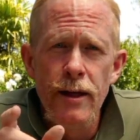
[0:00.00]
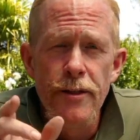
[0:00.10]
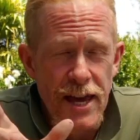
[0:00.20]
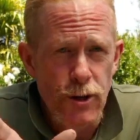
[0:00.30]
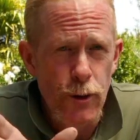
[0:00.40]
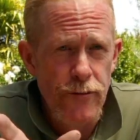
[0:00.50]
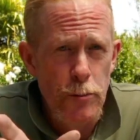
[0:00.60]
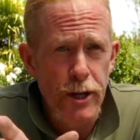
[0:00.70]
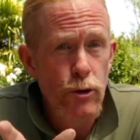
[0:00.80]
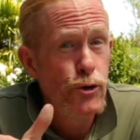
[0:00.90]
Thank you to
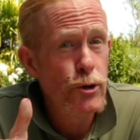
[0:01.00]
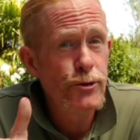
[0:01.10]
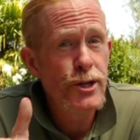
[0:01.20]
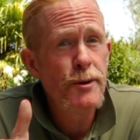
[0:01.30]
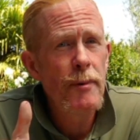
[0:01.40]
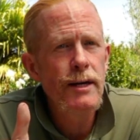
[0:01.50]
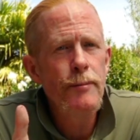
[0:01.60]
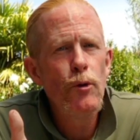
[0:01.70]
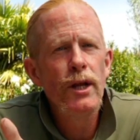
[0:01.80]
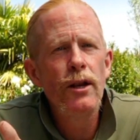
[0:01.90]
everybody who tunes into Monday
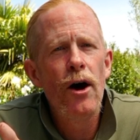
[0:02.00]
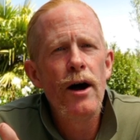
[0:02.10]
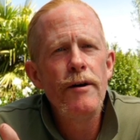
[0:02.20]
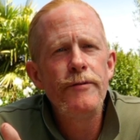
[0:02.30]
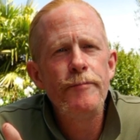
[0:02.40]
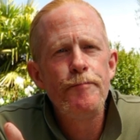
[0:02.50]
Morning Live.